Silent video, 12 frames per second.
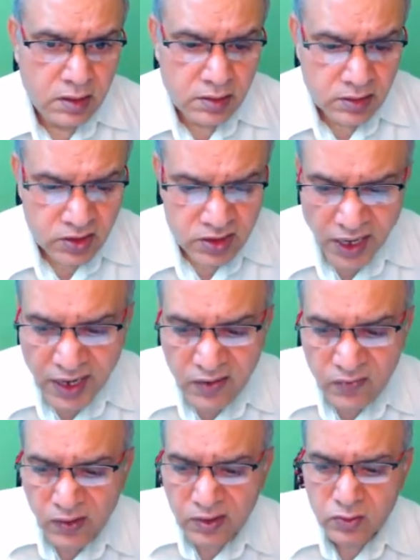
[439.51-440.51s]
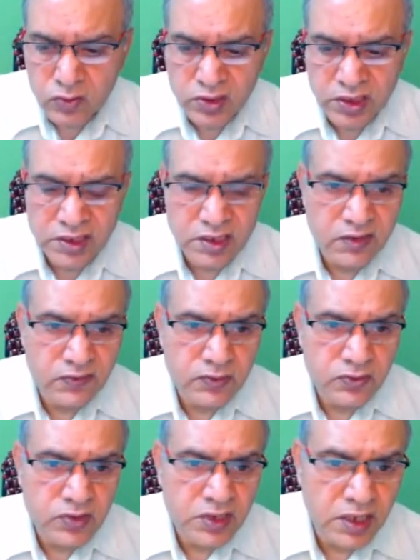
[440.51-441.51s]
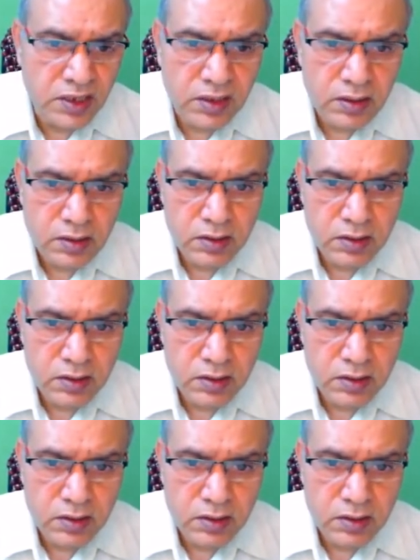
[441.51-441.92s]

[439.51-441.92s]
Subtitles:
Sine 120n, if you see,